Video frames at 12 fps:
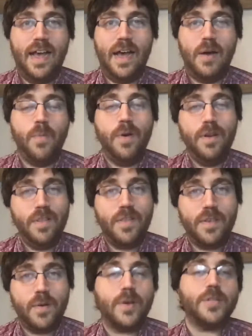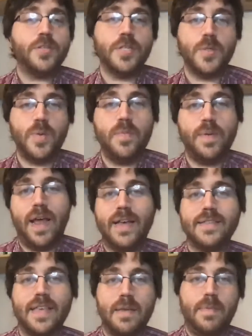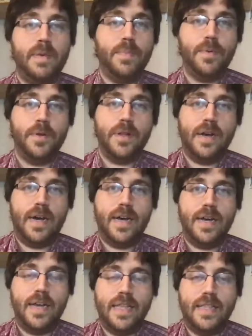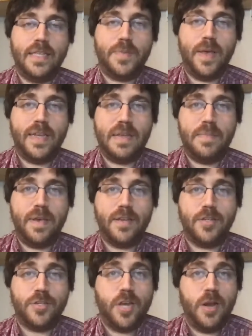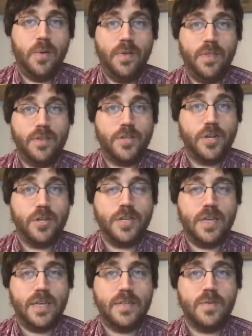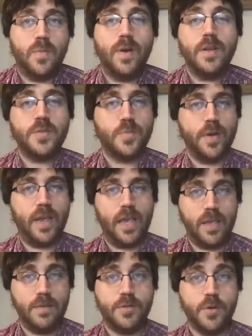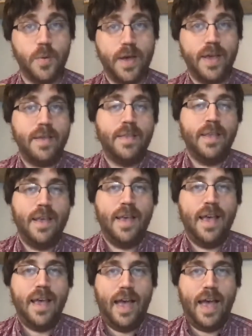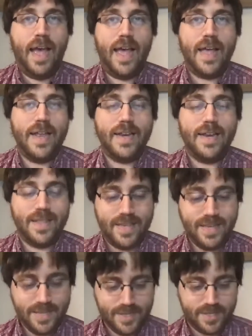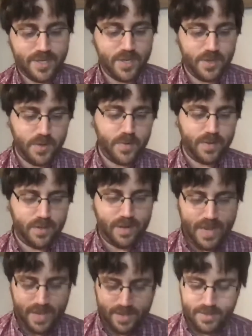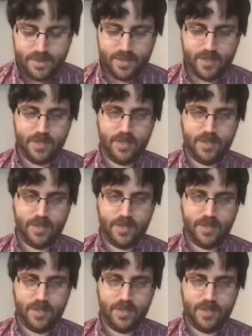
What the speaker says: one of the questions we've been asking people in this pandemic to share with the church is, what is bringing you joy? And these two little kittens,